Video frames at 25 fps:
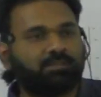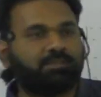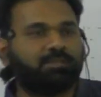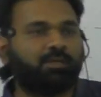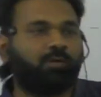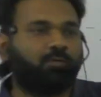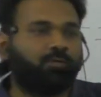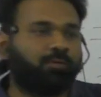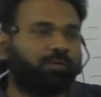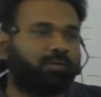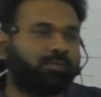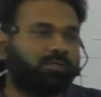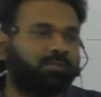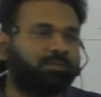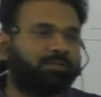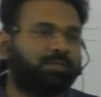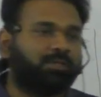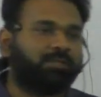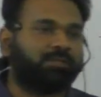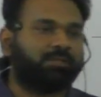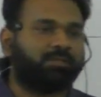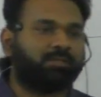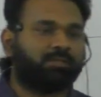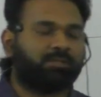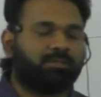doubt in this,
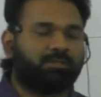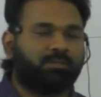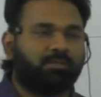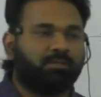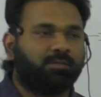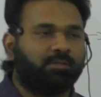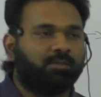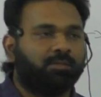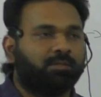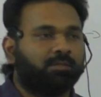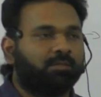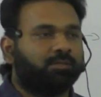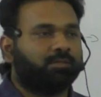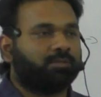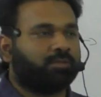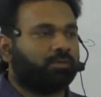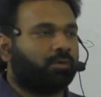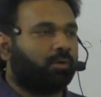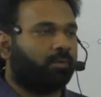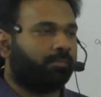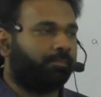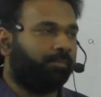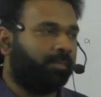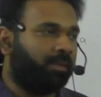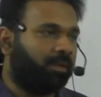just
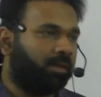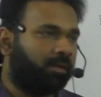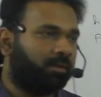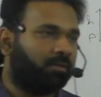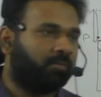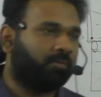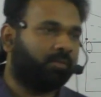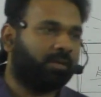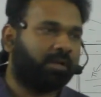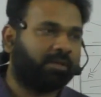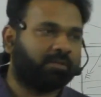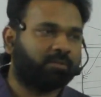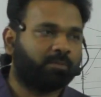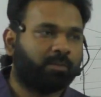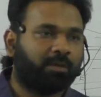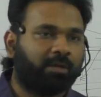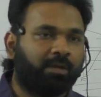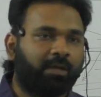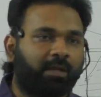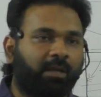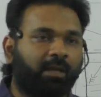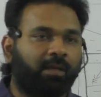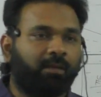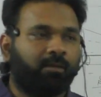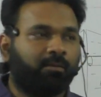stop me, we'll
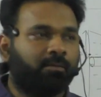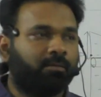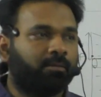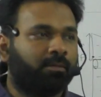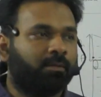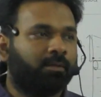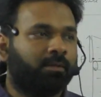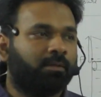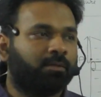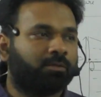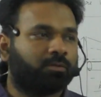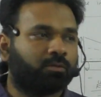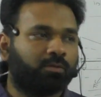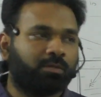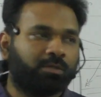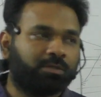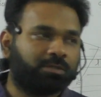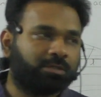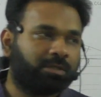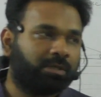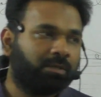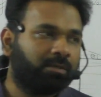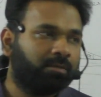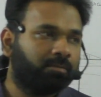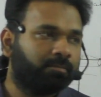explain again.
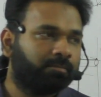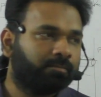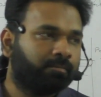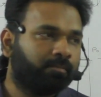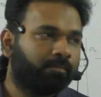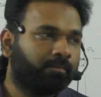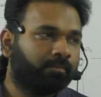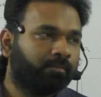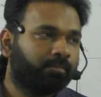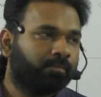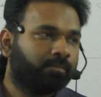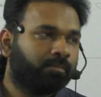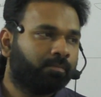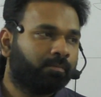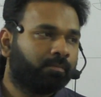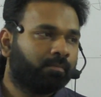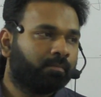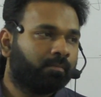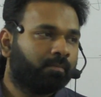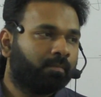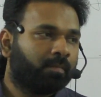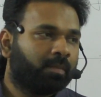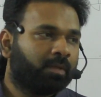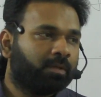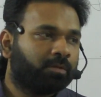Sudarshan
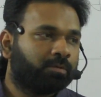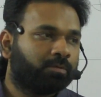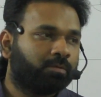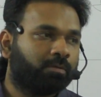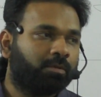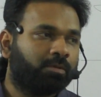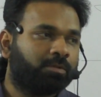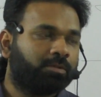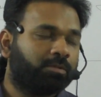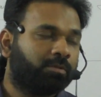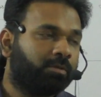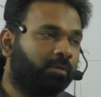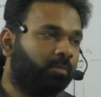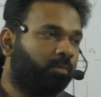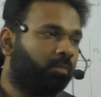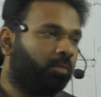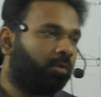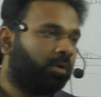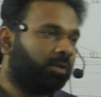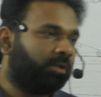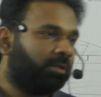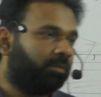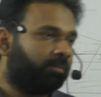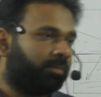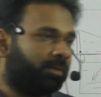
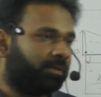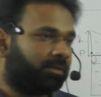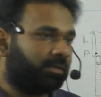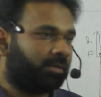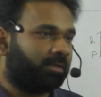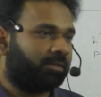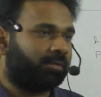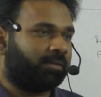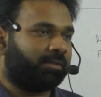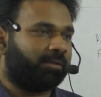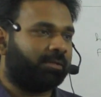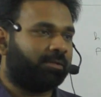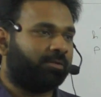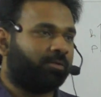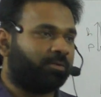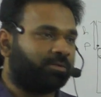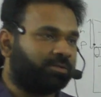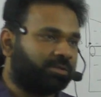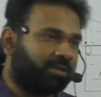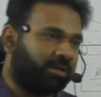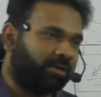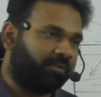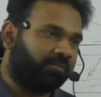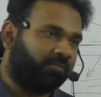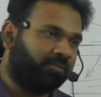Mogata Patale there
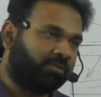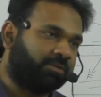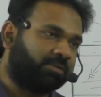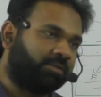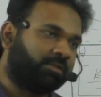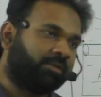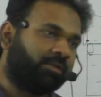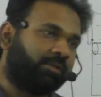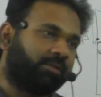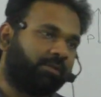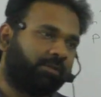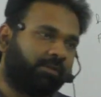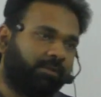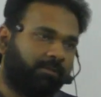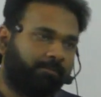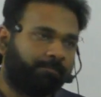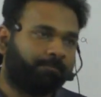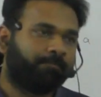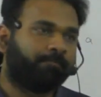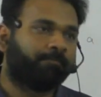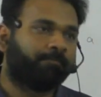konja confusion irukudunna.